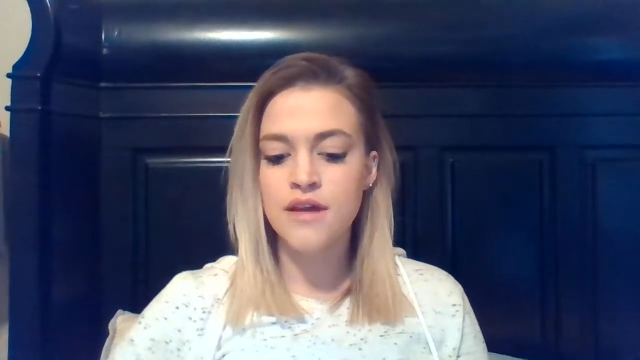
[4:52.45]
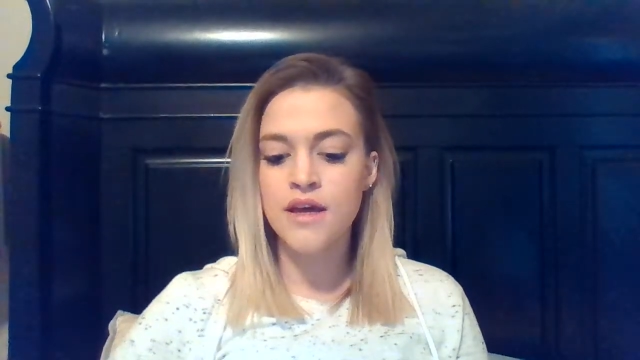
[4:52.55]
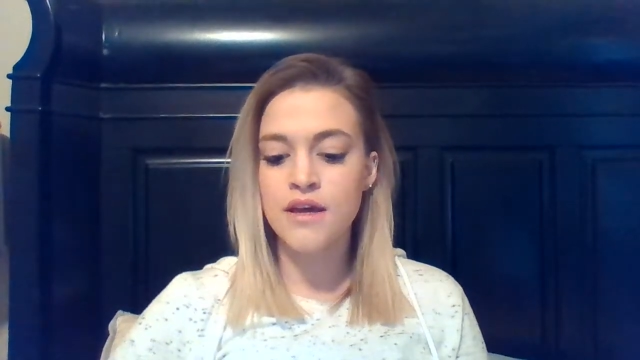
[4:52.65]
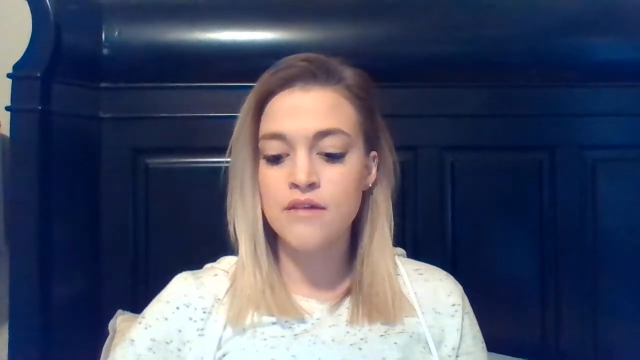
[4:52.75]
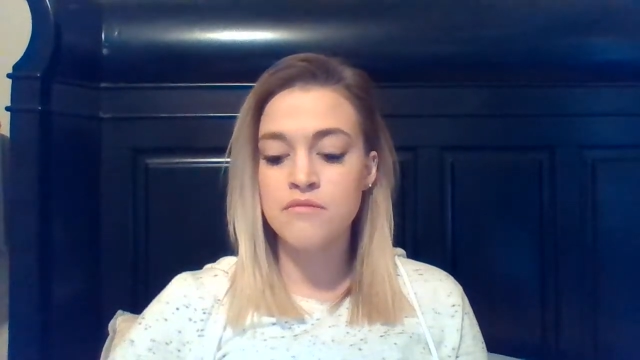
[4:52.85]

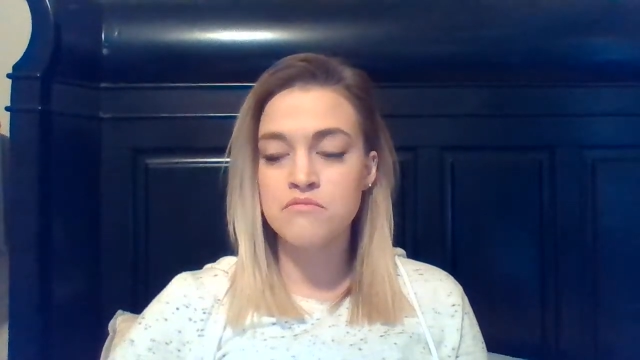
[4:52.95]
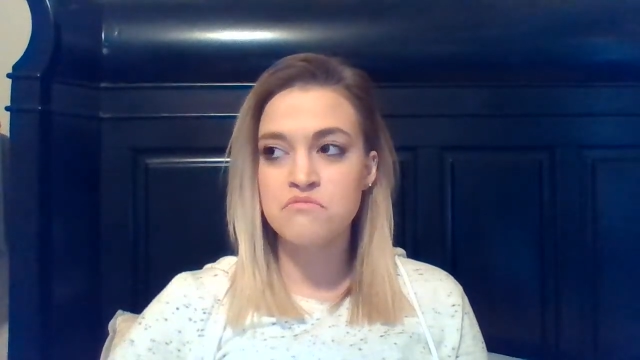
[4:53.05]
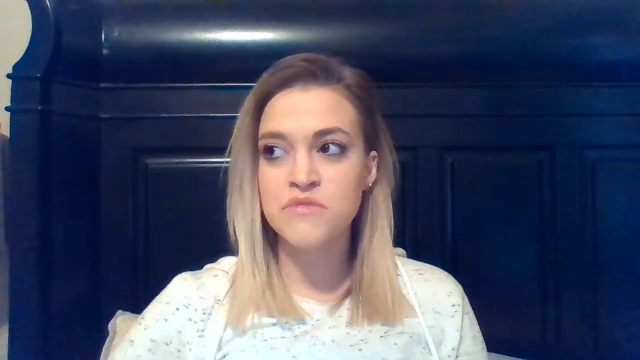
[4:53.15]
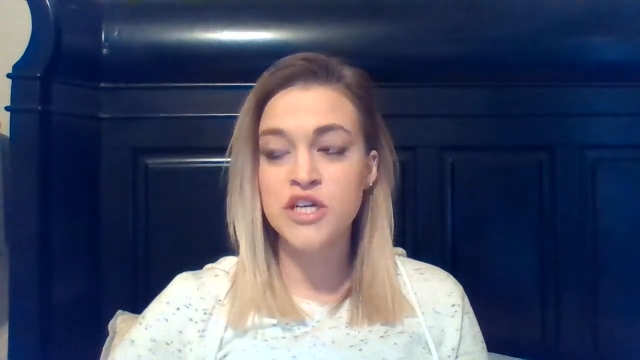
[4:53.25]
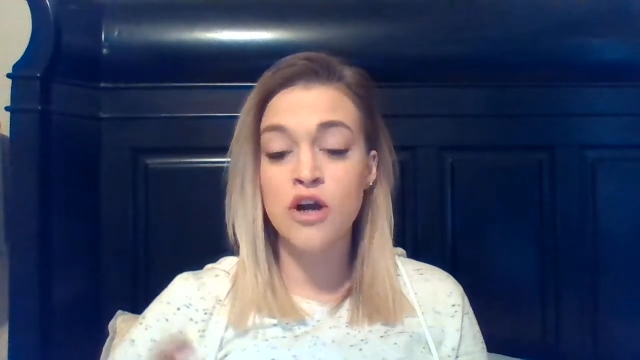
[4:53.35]

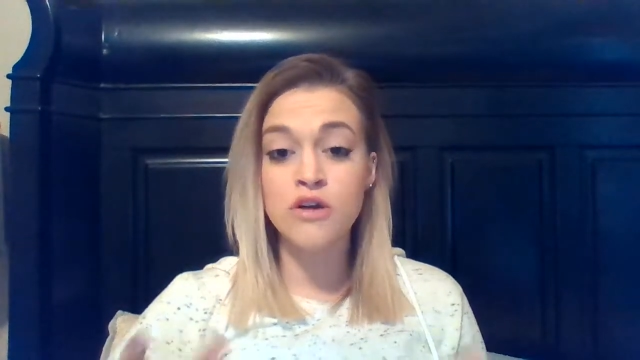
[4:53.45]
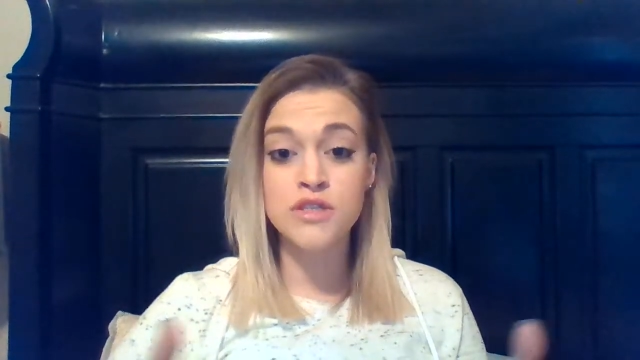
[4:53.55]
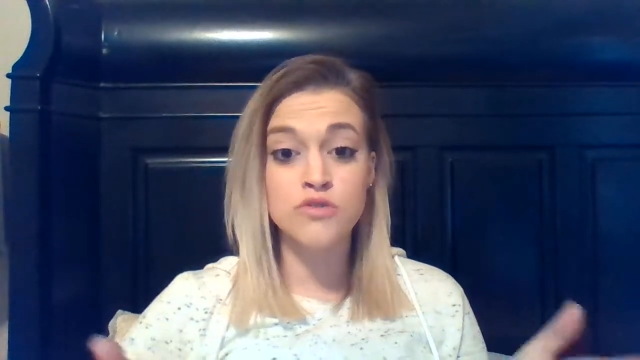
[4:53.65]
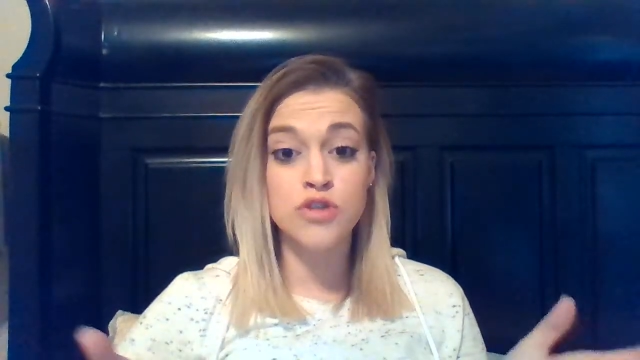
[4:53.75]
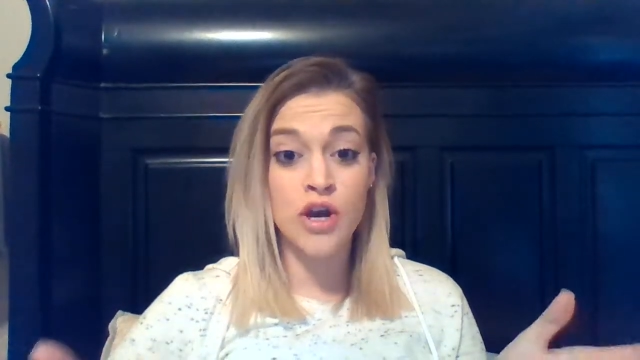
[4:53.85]
There are
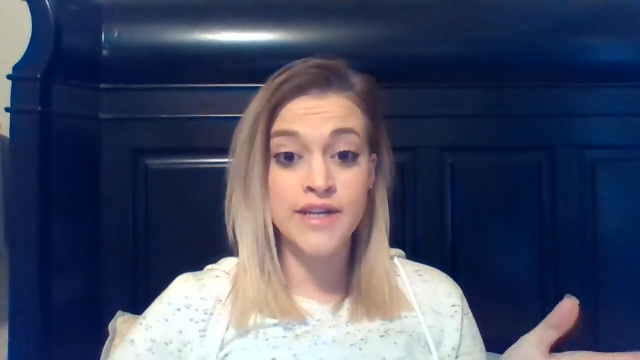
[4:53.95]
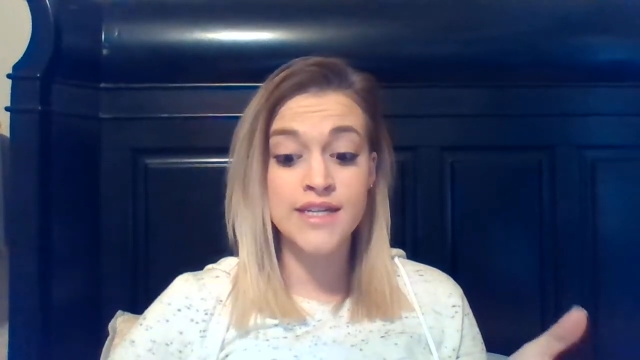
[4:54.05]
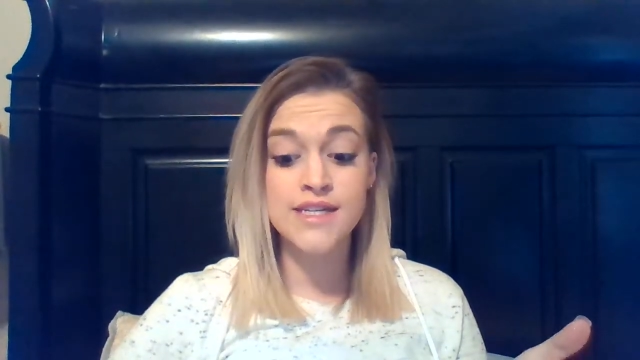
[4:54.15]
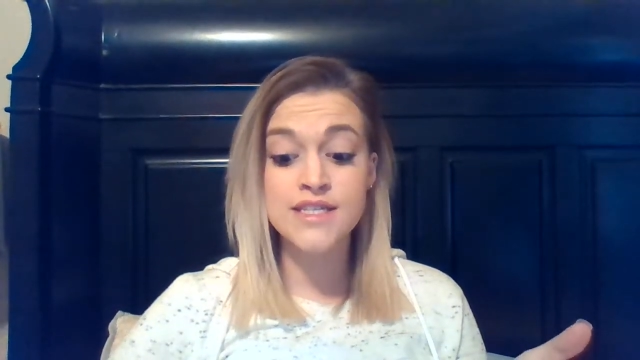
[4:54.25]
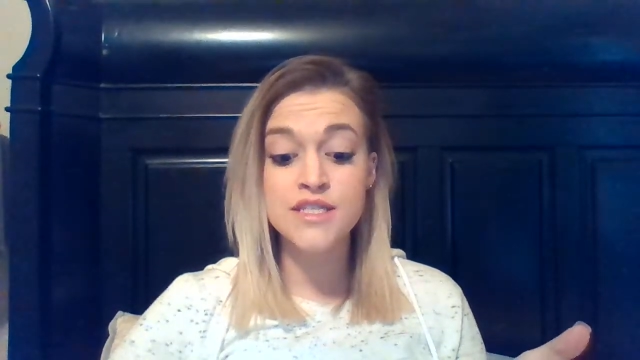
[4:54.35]
also
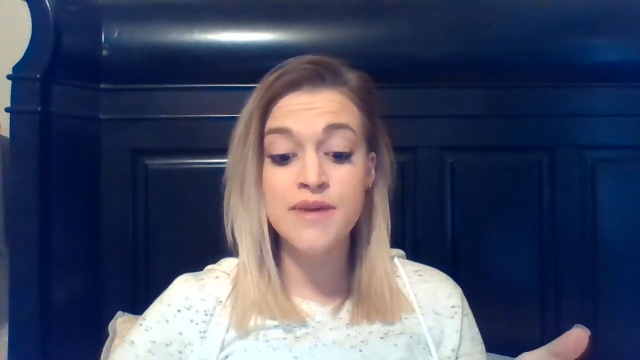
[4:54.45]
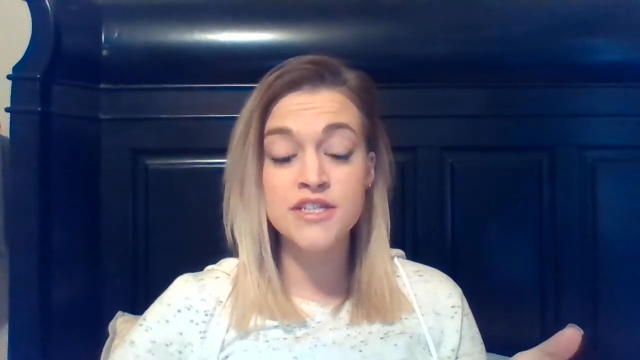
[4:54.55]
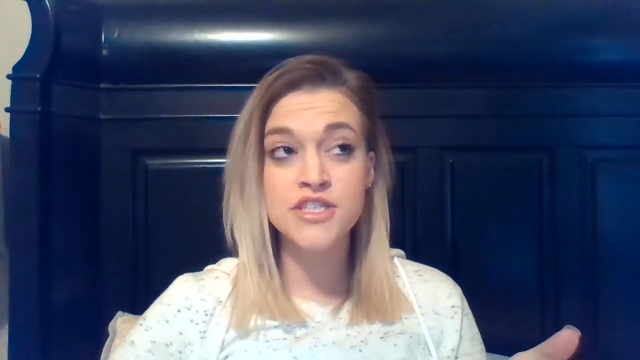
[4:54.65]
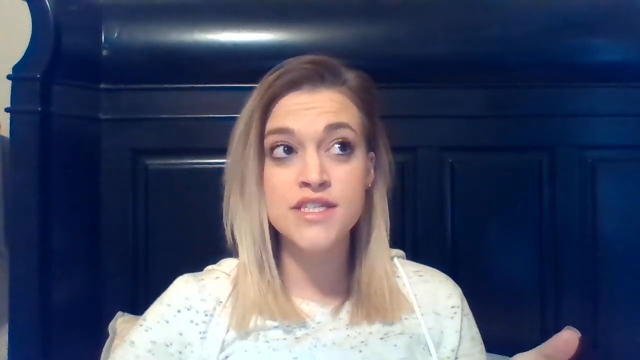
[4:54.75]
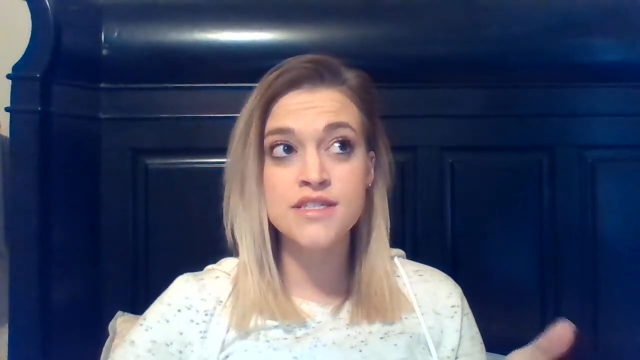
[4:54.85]
targeted
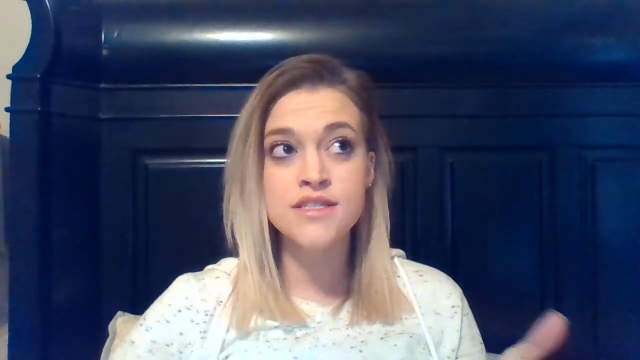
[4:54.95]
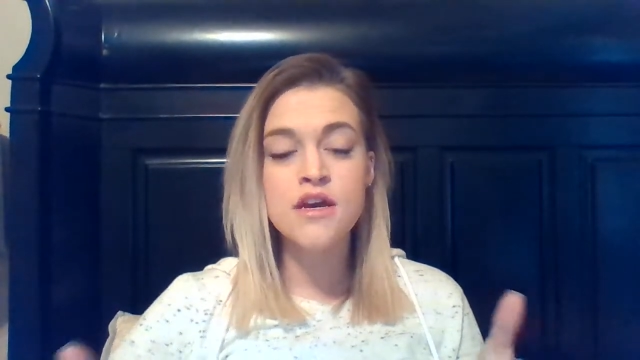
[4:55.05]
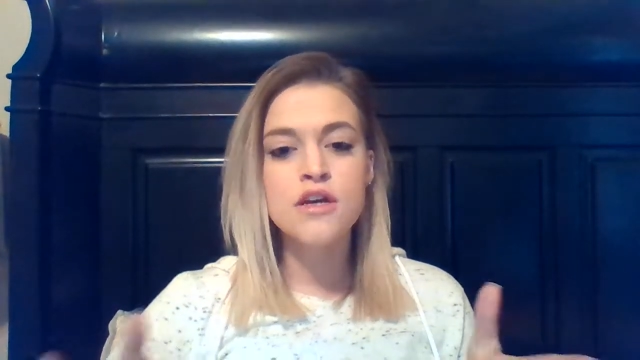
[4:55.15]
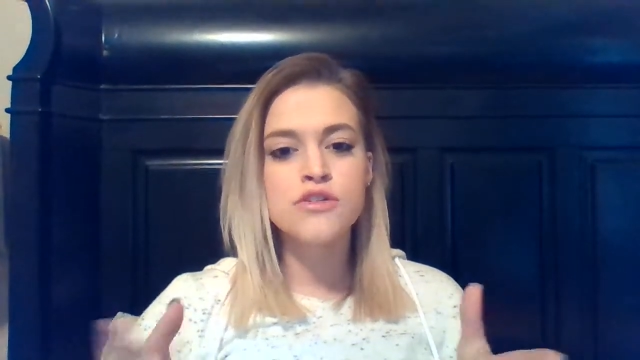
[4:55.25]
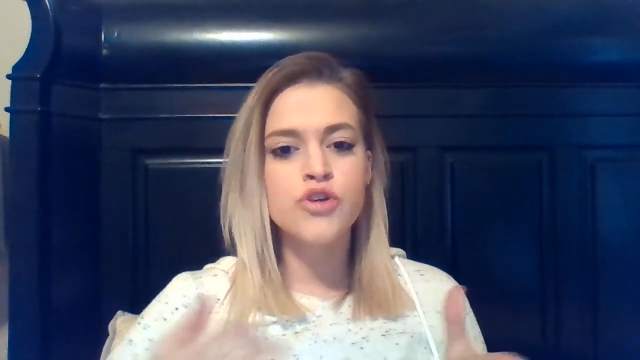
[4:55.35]
inspections.